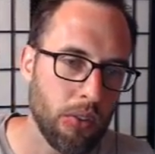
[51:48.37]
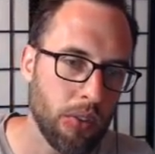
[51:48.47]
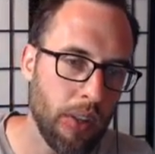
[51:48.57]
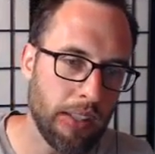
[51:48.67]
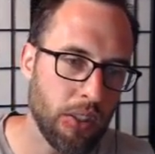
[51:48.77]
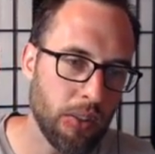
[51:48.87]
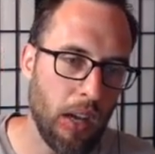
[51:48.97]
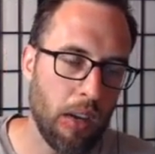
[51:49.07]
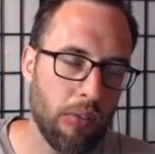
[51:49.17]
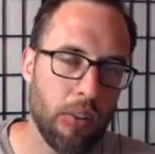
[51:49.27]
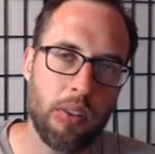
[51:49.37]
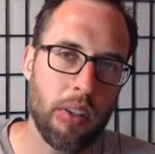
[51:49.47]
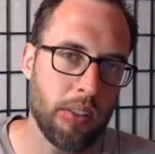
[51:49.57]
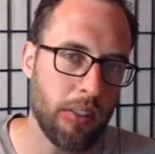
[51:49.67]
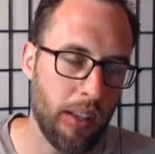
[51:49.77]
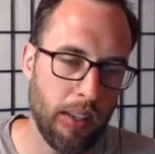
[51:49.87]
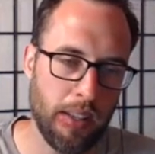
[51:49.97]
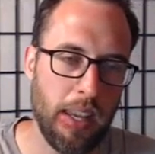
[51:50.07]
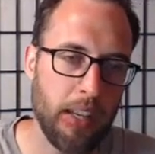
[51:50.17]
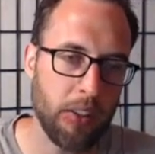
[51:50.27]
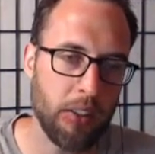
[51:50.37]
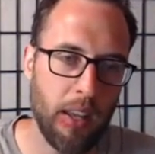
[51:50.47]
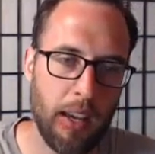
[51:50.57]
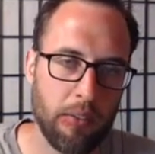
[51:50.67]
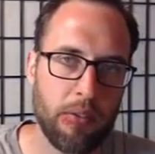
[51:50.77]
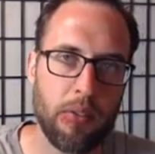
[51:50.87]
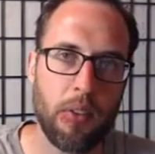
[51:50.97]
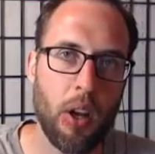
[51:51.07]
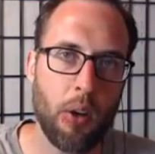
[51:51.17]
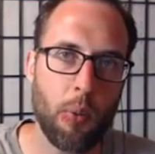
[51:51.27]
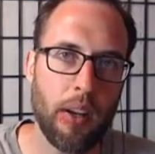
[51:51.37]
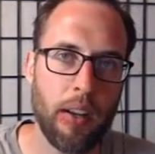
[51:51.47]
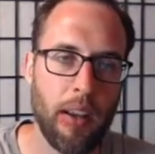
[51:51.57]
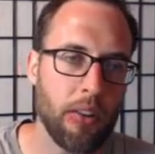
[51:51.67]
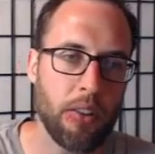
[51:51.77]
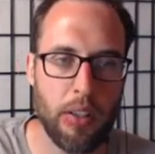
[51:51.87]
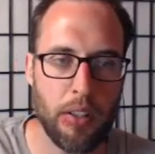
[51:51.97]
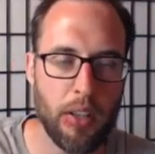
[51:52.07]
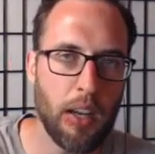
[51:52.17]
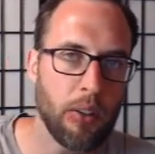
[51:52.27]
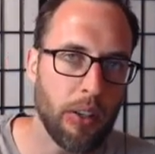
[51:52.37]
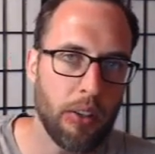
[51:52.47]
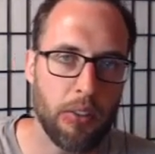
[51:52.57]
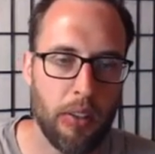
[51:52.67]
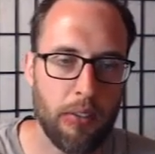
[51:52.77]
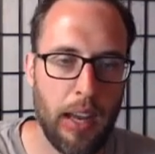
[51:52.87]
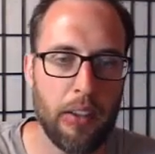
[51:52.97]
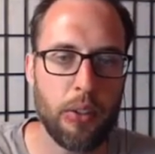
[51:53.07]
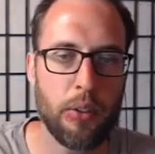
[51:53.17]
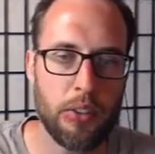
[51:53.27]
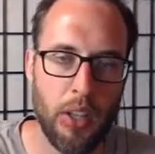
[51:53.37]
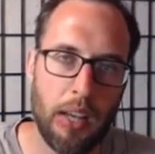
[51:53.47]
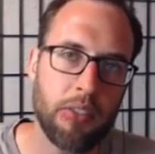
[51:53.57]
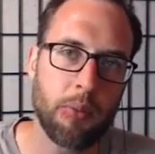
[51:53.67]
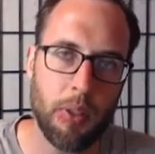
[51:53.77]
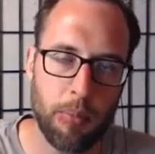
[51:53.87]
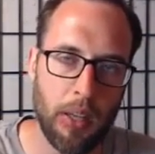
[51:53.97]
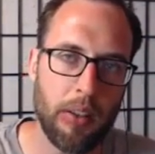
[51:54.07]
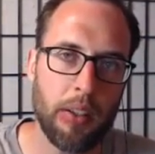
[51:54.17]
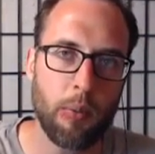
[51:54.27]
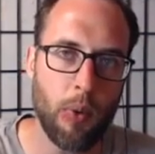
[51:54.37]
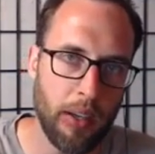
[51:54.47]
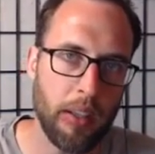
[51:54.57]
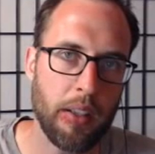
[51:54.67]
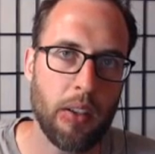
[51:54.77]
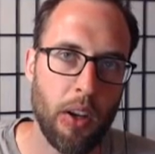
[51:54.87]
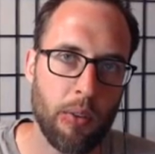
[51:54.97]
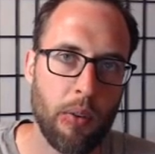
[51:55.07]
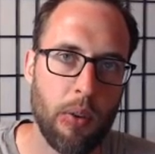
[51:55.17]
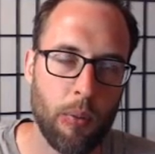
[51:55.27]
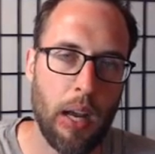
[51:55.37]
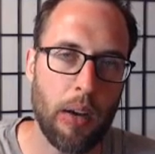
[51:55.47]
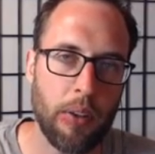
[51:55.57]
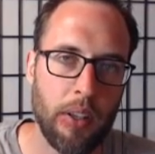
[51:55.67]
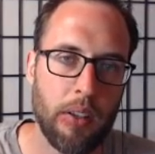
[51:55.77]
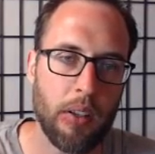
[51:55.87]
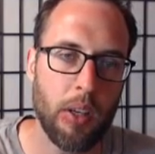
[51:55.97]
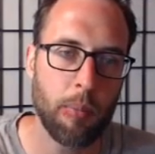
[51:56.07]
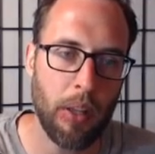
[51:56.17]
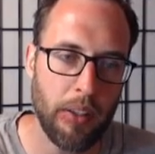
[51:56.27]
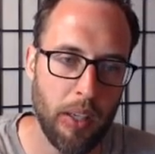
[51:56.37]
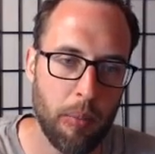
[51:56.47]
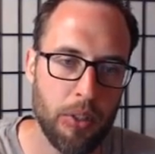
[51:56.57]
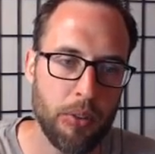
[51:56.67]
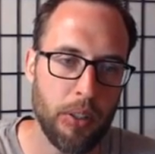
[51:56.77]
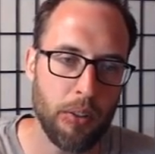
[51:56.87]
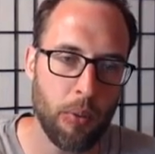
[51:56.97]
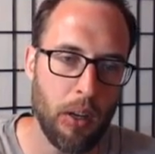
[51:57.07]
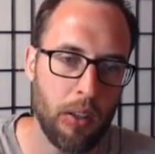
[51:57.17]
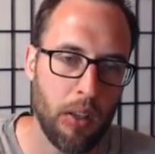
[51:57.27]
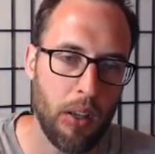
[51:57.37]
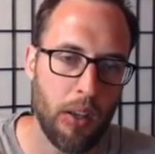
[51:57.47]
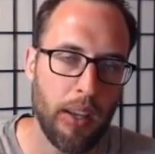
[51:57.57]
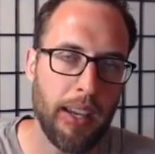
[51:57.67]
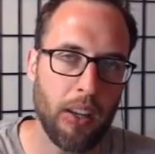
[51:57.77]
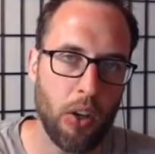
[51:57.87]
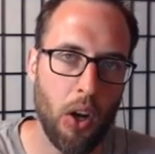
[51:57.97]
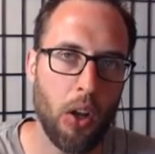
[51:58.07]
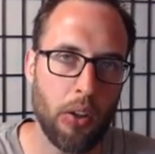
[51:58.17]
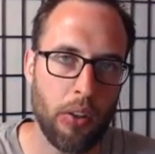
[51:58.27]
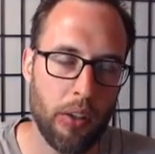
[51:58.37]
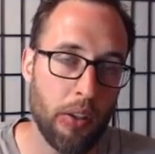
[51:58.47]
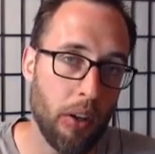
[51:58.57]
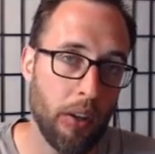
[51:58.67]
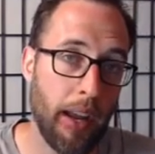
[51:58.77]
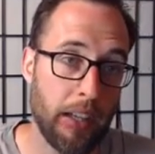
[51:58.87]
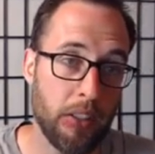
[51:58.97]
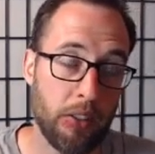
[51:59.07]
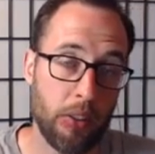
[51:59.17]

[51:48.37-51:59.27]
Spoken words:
So that offer it can't just have a quick, here's a discount, here's a value. It should have some compelling writing around it, compelling imagery as well, and a clear call to action.